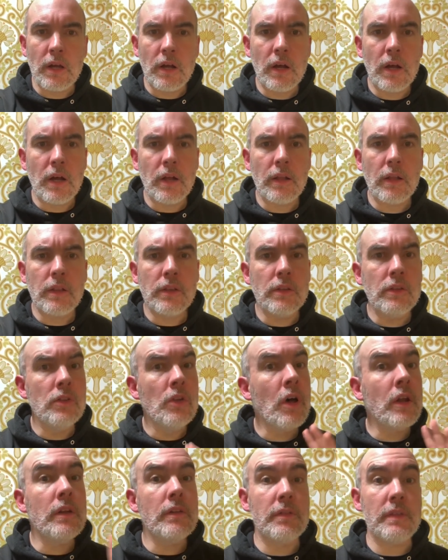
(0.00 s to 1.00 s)
Uh,
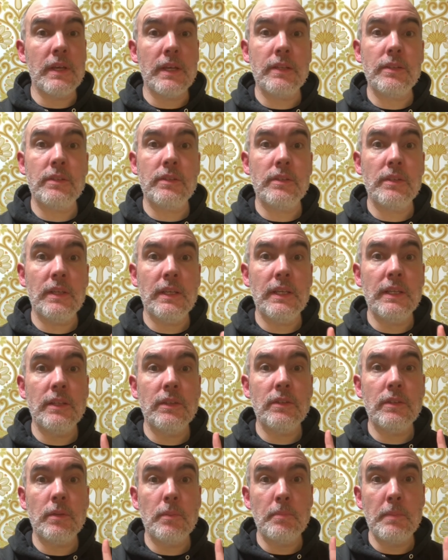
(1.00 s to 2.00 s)
none of this
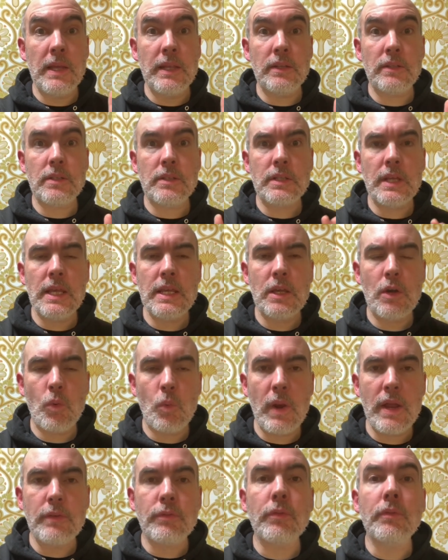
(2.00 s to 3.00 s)
is meant to take
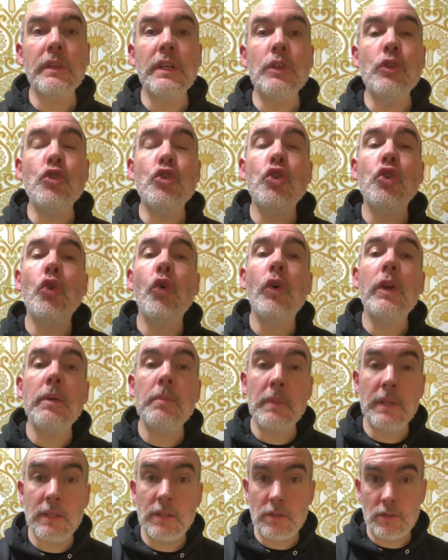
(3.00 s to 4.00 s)
away from the
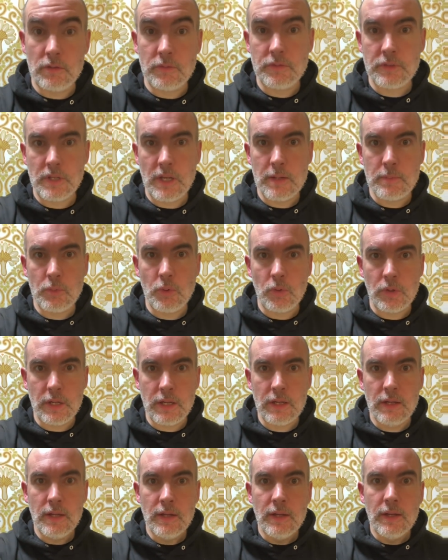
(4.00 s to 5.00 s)
enjoyment of
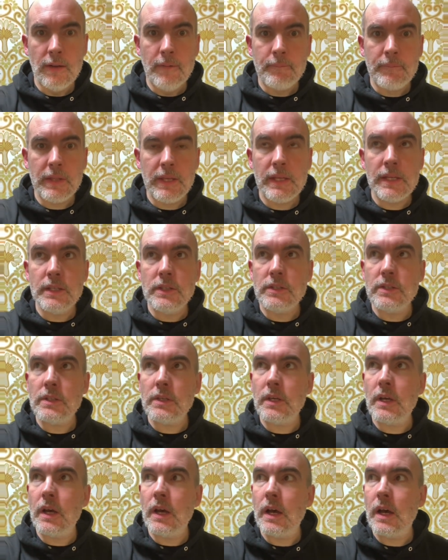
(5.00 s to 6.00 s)
skateboarding. It is
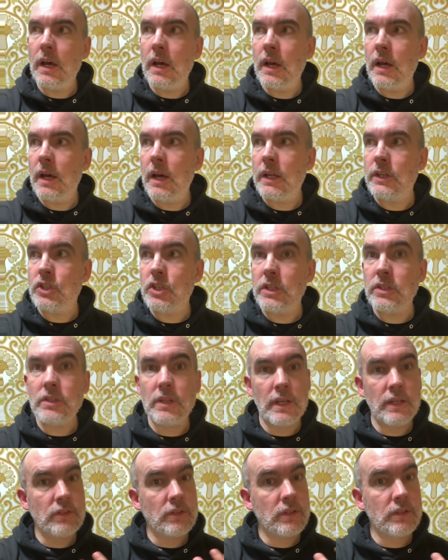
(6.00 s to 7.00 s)
uh, just,
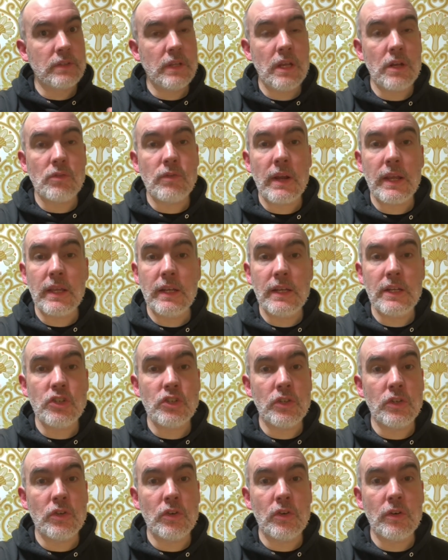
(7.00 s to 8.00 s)
as I say, a
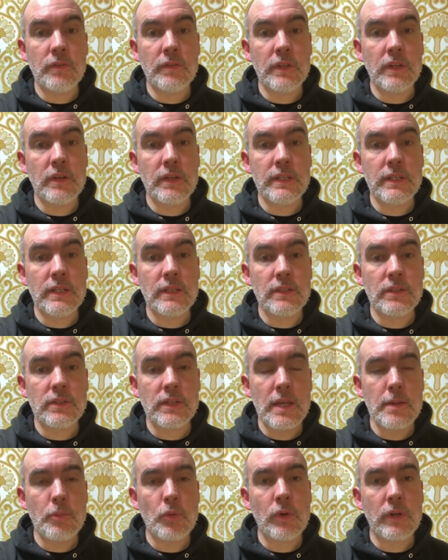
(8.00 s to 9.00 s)
recognition of the idea that
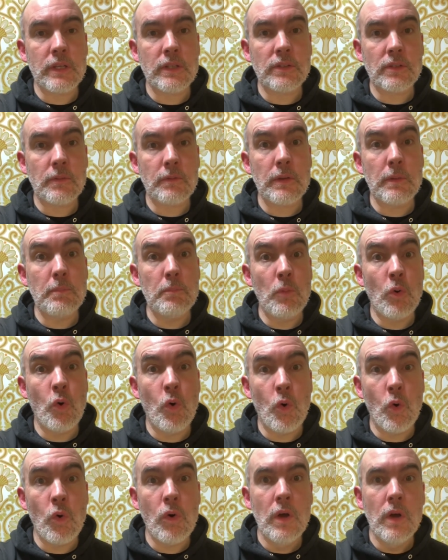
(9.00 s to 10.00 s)
skateboarding is something
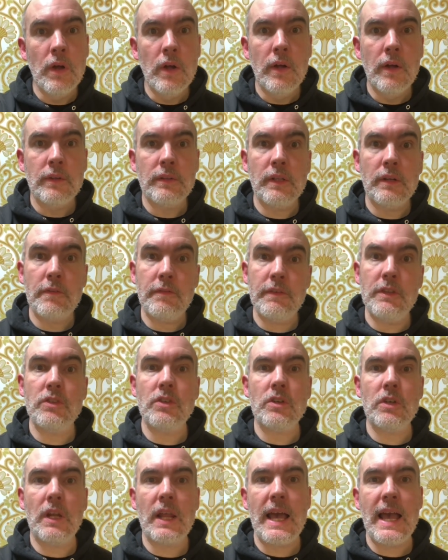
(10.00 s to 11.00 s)
more than a
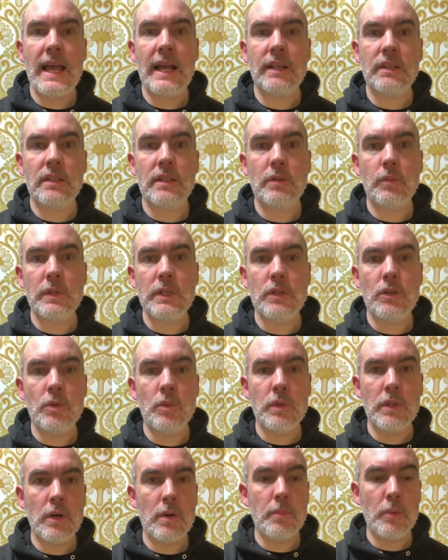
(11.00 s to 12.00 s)
physical act that we do
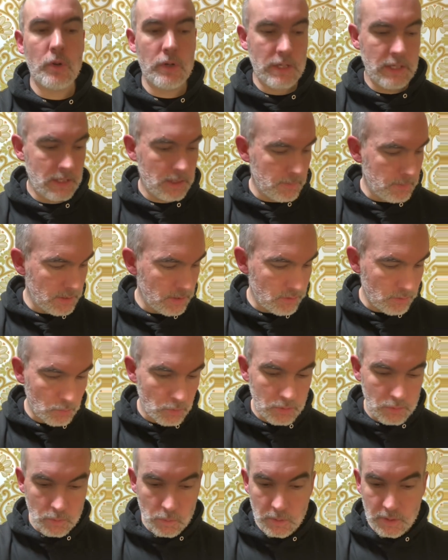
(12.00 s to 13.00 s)
with our body and a piece of
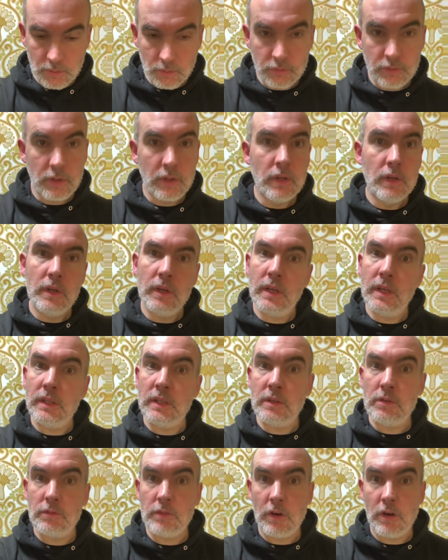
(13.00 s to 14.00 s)
wood with wheels and the
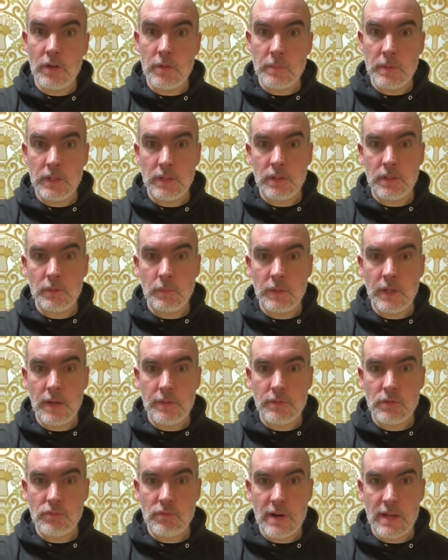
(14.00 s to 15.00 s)
environment that we have
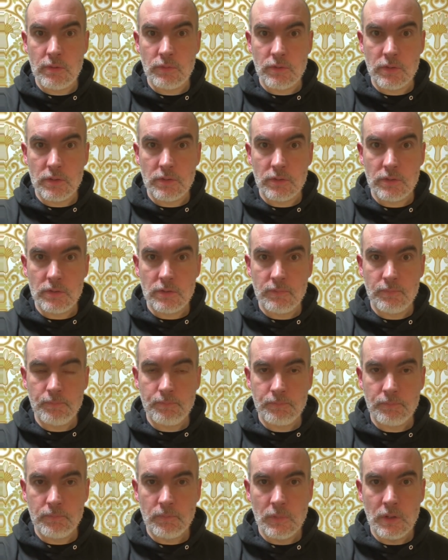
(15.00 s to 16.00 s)
around us.
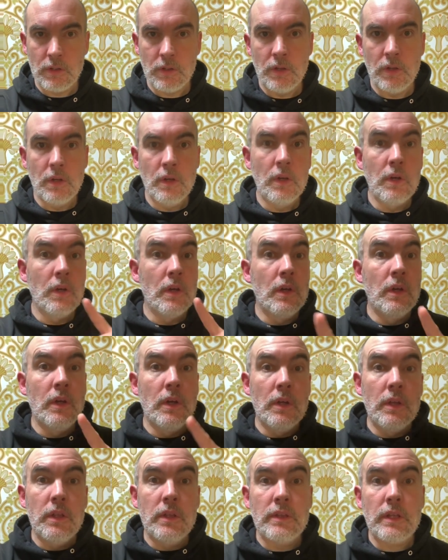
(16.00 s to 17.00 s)

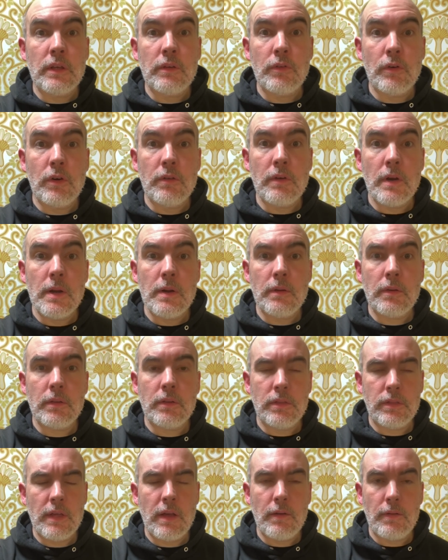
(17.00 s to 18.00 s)
Thank you very much.
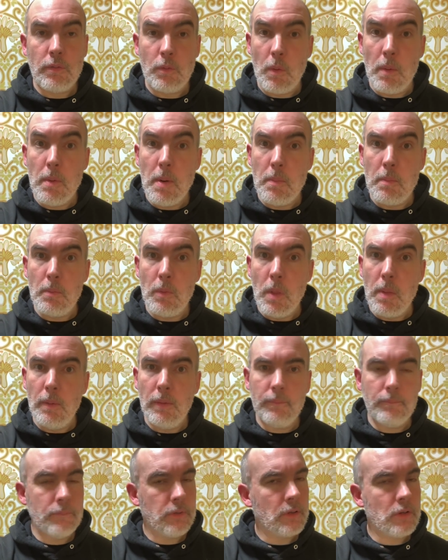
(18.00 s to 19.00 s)

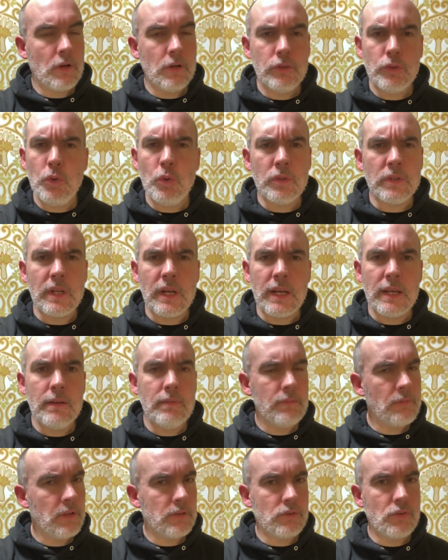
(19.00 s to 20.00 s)
I can't talk today.
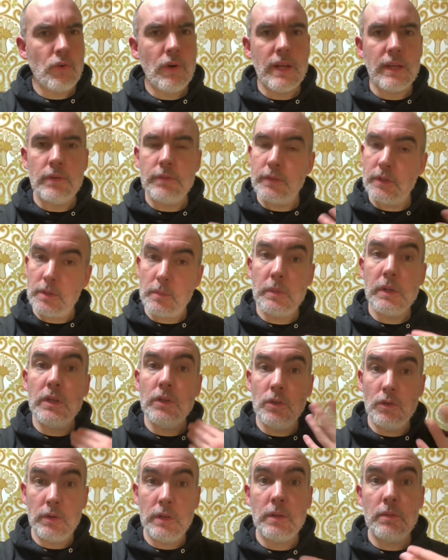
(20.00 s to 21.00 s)
That's great. For somebody
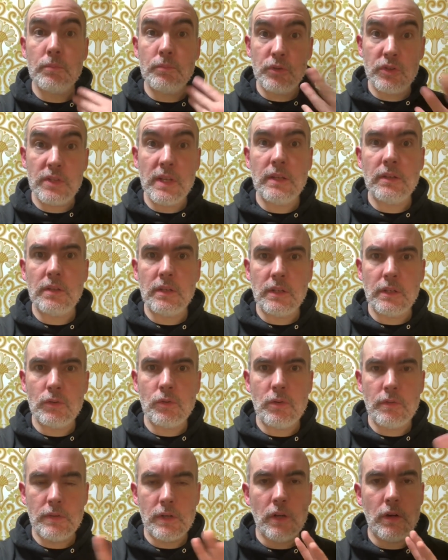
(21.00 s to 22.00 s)
doing presenting to
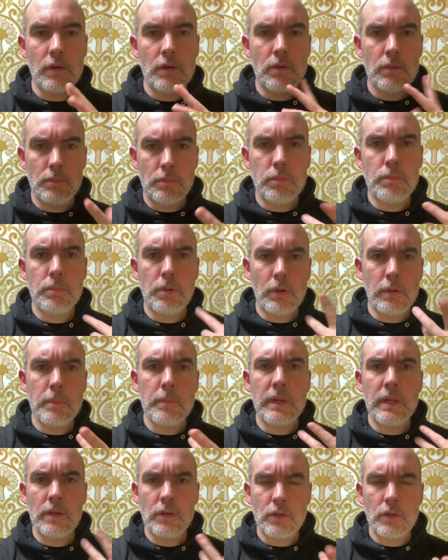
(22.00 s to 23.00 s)
a video, it would probably
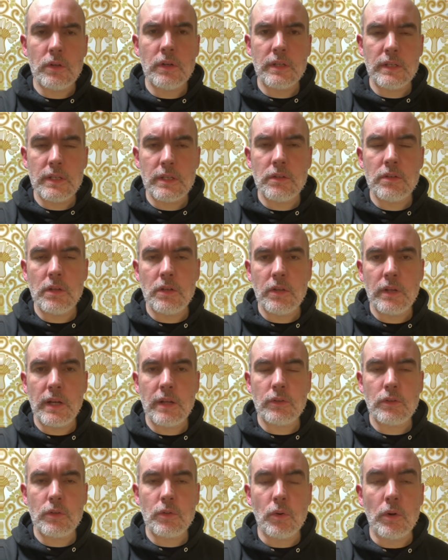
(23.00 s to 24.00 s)
be a good idea to learn how
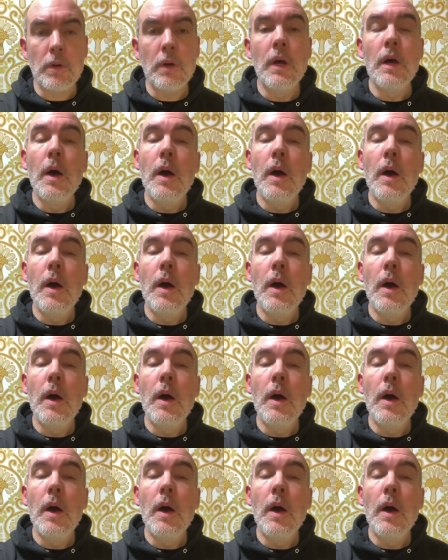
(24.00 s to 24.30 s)
to talk.